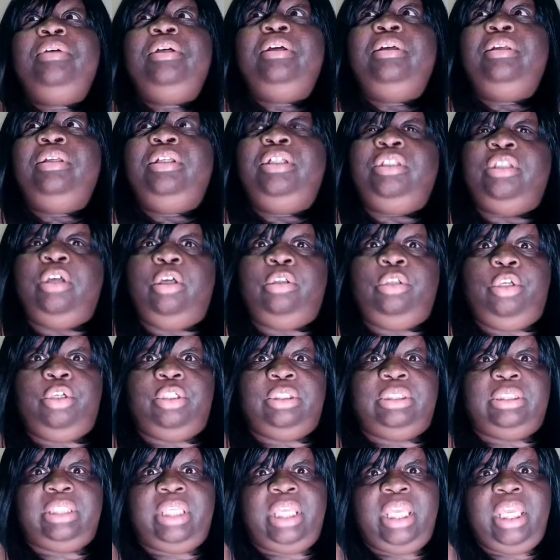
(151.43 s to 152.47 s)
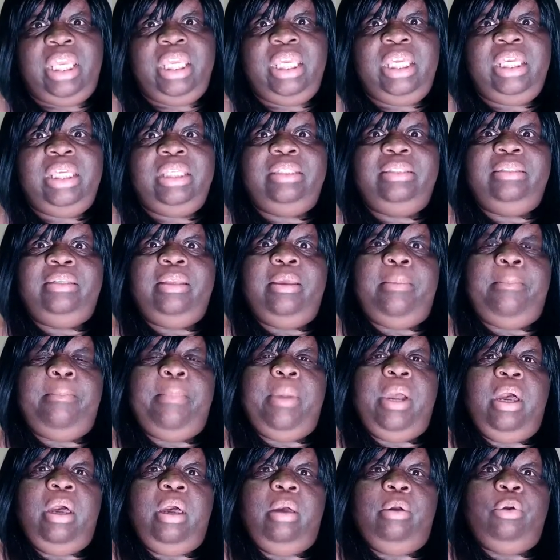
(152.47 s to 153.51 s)
Your skin
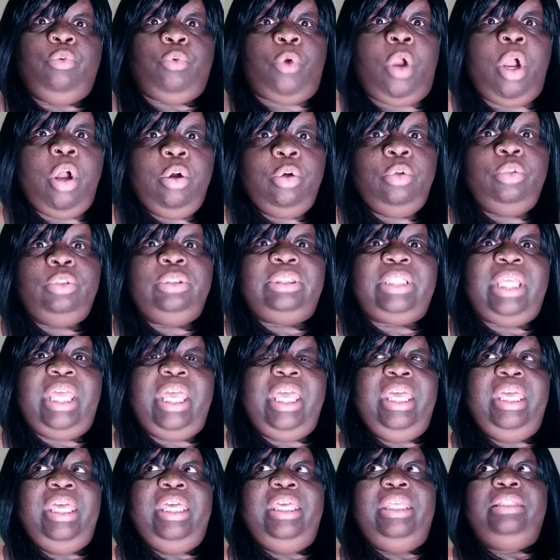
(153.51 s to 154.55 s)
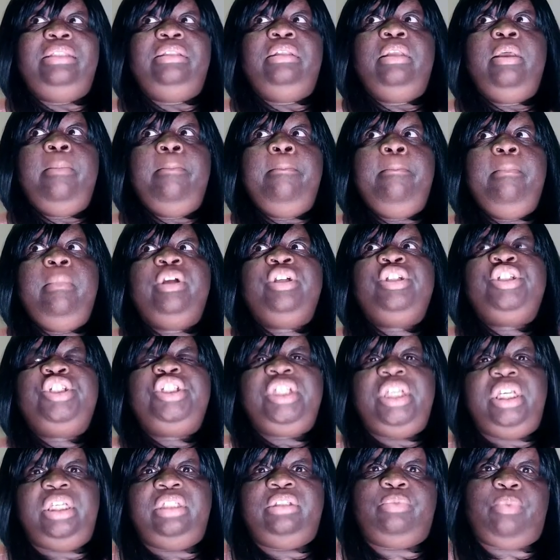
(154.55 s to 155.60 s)
grows and
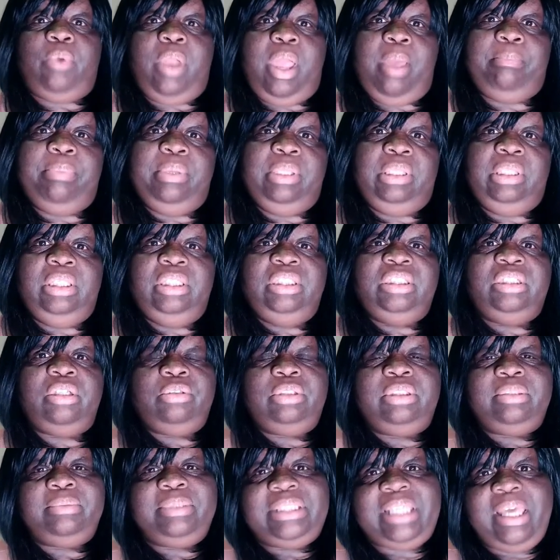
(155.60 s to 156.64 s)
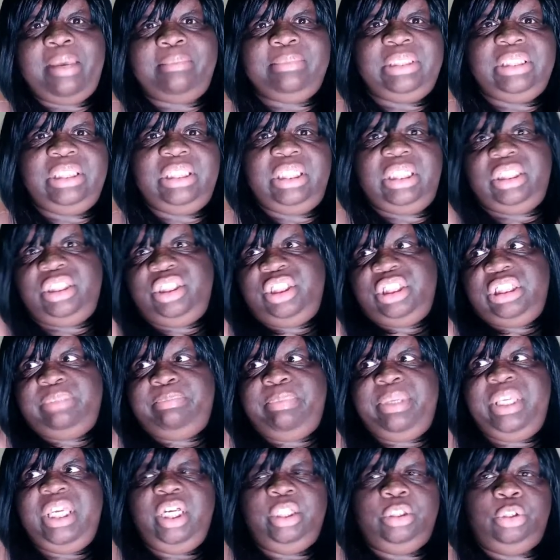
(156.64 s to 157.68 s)
sheds rapidly. So sometimes it can
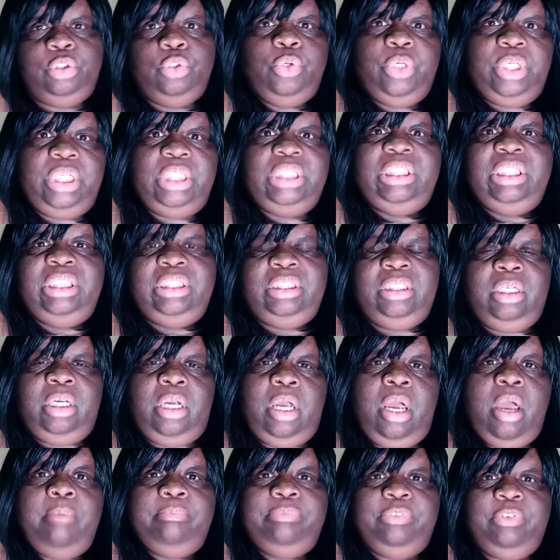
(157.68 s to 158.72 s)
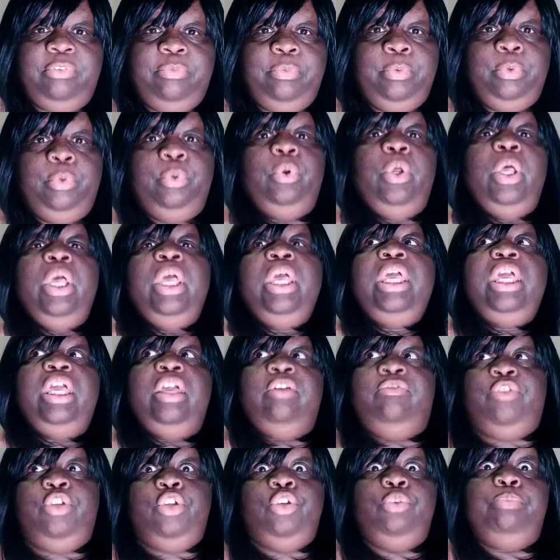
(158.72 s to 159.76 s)
just be annoying and uncomfortable
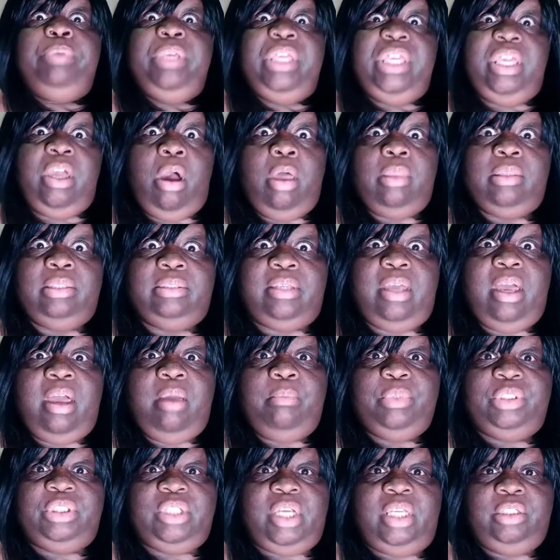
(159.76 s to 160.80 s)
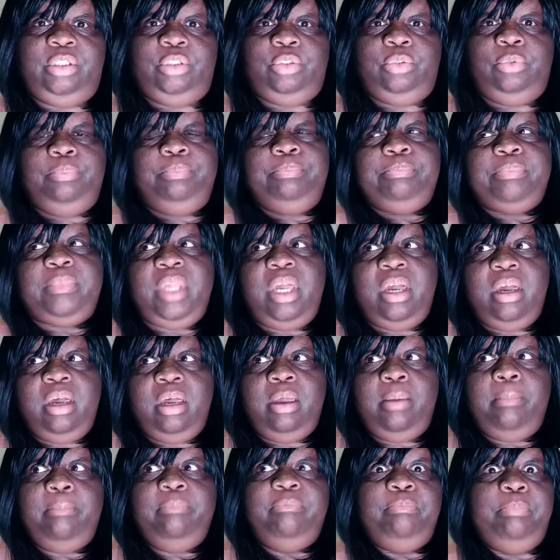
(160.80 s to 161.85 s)
if you pee all the time, which I do.
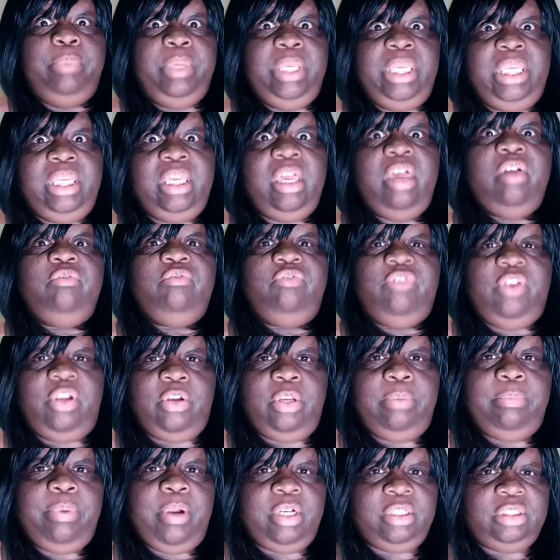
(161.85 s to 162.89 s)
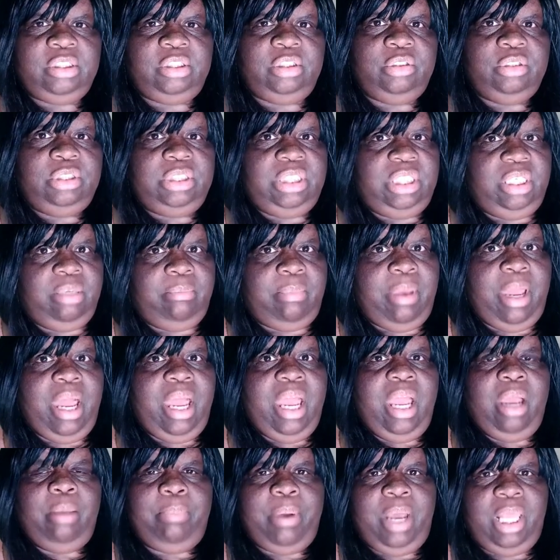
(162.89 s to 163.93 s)
Being very personal, TMI,
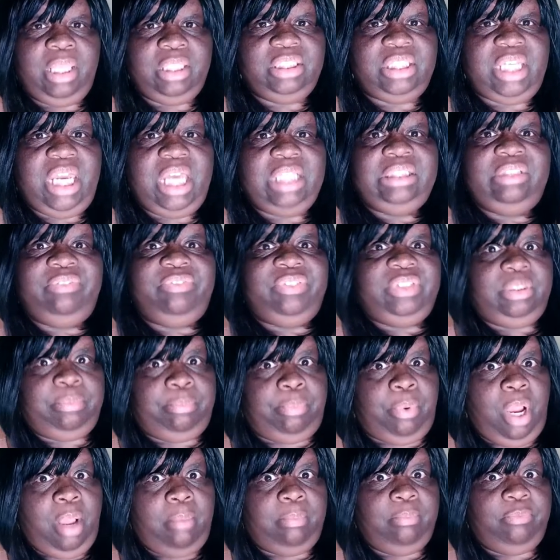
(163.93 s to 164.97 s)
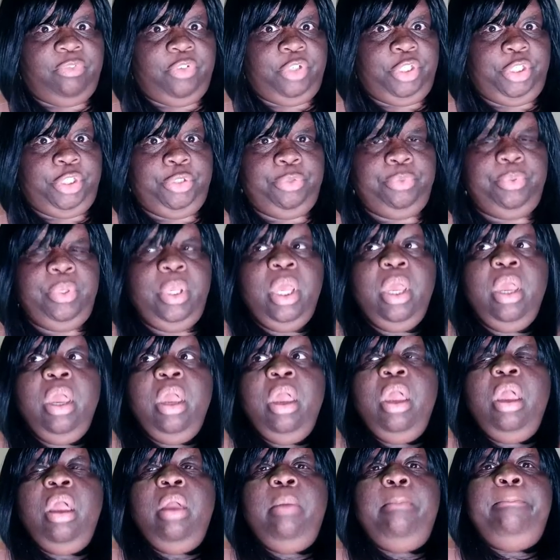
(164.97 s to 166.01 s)
I apologize if it's a problem for you.
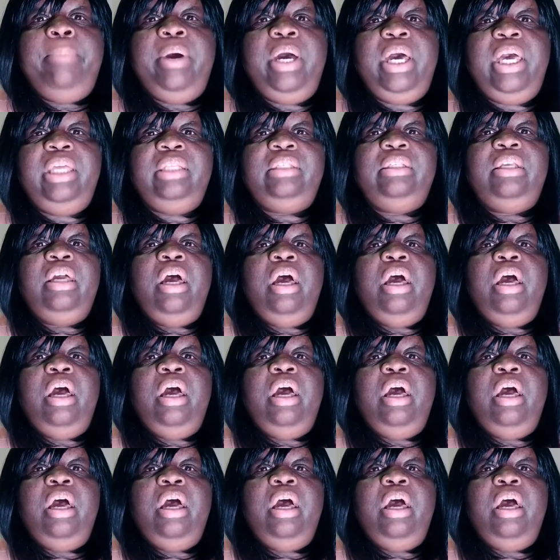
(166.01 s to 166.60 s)
But